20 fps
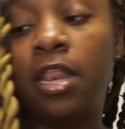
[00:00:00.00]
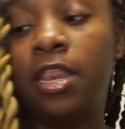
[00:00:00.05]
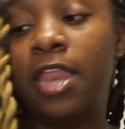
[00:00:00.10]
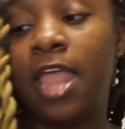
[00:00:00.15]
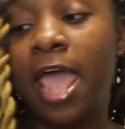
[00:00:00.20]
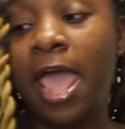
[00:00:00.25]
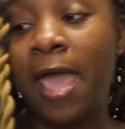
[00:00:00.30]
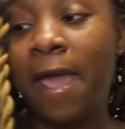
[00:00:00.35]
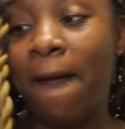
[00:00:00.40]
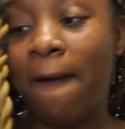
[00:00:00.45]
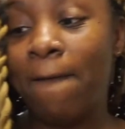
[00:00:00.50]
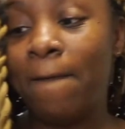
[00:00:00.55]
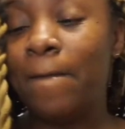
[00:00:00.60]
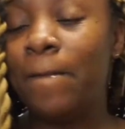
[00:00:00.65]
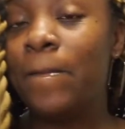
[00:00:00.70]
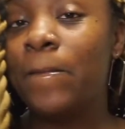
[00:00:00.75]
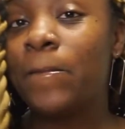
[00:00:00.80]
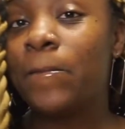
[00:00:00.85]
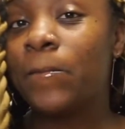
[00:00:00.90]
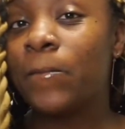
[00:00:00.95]
Now
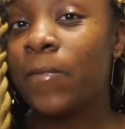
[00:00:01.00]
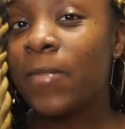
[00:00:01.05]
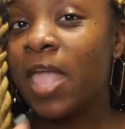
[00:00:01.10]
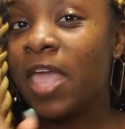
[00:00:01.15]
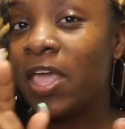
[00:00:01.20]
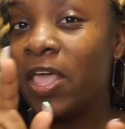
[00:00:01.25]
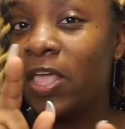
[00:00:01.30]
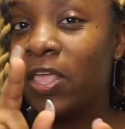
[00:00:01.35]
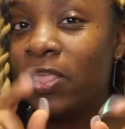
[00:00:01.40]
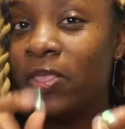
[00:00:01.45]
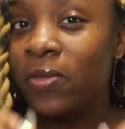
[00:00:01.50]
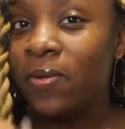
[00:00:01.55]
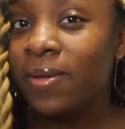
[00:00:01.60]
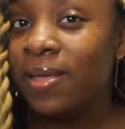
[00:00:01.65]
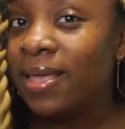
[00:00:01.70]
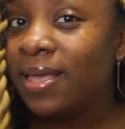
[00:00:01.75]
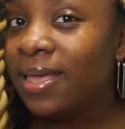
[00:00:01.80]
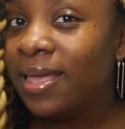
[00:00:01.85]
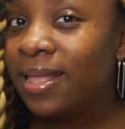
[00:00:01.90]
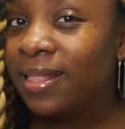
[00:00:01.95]
you
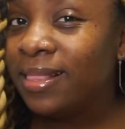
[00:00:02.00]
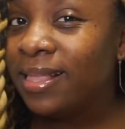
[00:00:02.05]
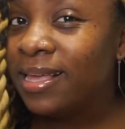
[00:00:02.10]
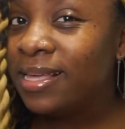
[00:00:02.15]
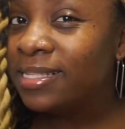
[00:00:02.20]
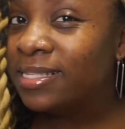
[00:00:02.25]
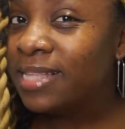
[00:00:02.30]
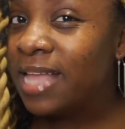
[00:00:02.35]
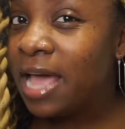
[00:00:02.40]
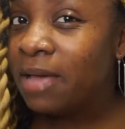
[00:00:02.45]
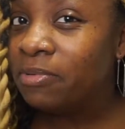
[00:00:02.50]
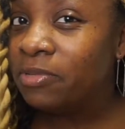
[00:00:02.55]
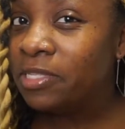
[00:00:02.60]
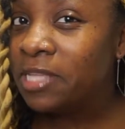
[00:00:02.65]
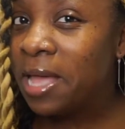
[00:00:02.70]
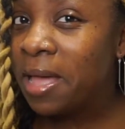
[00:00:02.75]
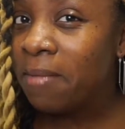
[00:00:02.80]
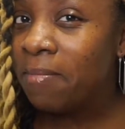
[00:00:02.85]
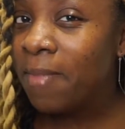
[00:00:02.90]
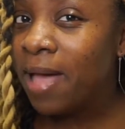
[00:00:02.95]
can get these
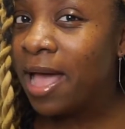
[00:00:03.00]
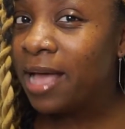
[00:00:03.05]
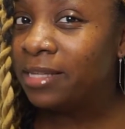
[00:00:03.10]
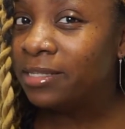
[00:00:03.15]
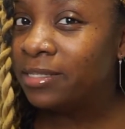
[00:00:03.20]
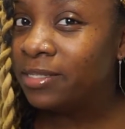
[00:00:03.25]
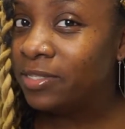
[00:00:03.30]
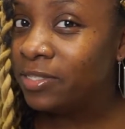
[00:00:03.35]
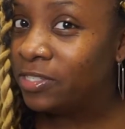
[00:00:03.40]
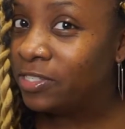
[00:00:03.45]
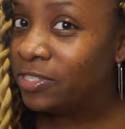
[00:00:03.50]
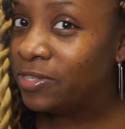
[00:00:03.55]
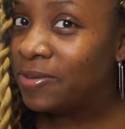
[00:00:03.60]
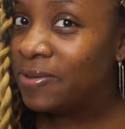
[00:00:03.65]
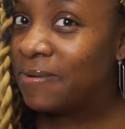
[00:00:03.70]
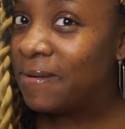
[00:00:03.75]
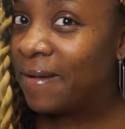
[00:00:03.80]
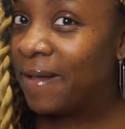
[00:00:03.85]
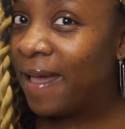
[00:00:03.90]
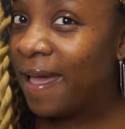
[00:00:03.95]
lifestyle boxes
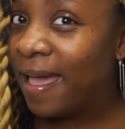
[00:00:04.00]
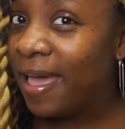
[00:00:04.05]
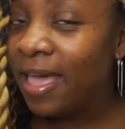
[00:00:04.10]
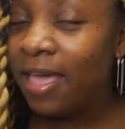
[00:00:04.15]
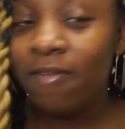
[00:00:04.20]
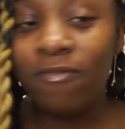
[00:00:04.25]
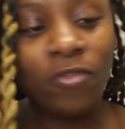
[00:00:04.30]
too, okay?